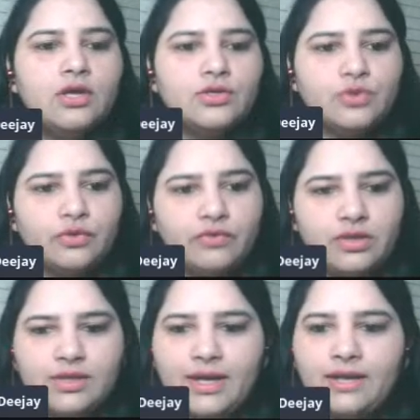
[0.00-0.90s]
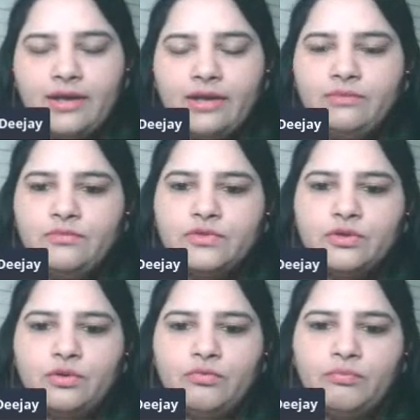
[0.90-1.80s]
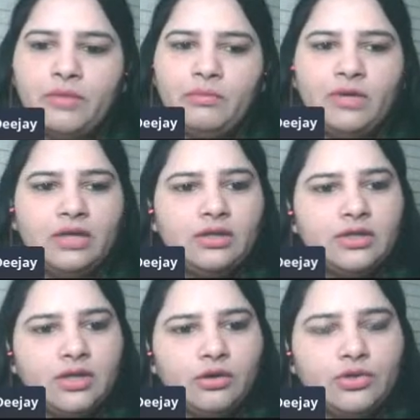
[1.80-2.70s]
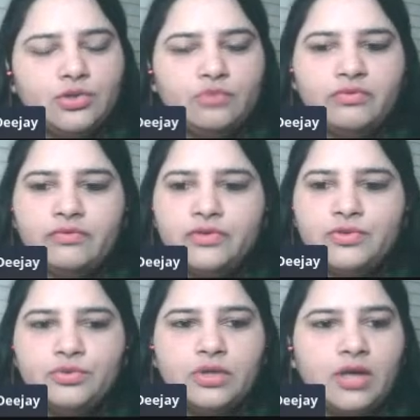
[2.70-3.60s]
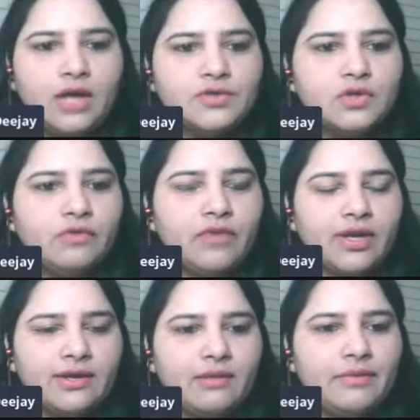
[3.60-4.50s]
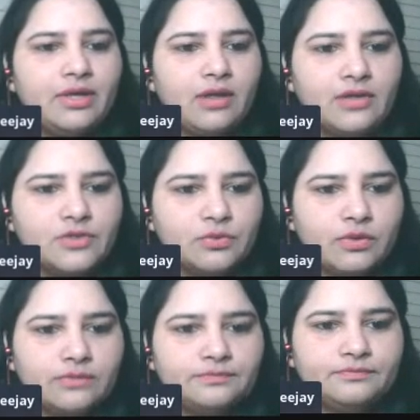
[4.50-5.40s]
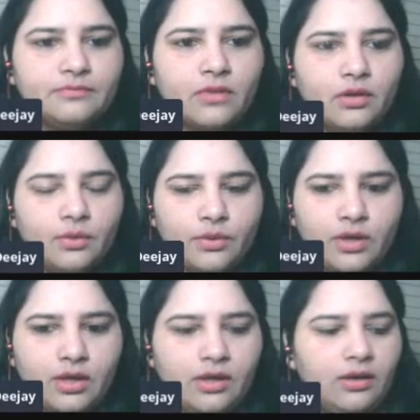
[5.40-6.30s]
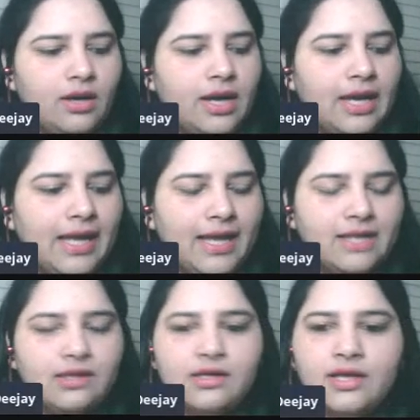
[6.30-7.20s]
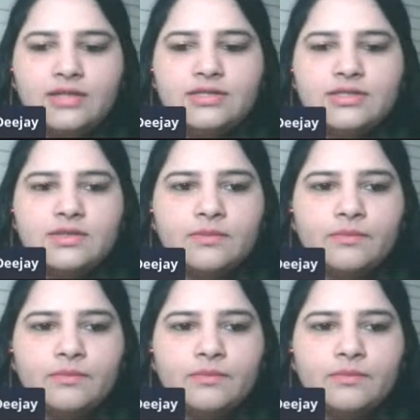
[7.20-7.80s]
so it will take time. So maybe in a day or two we will do the class of academic task 1. Okay, anything else?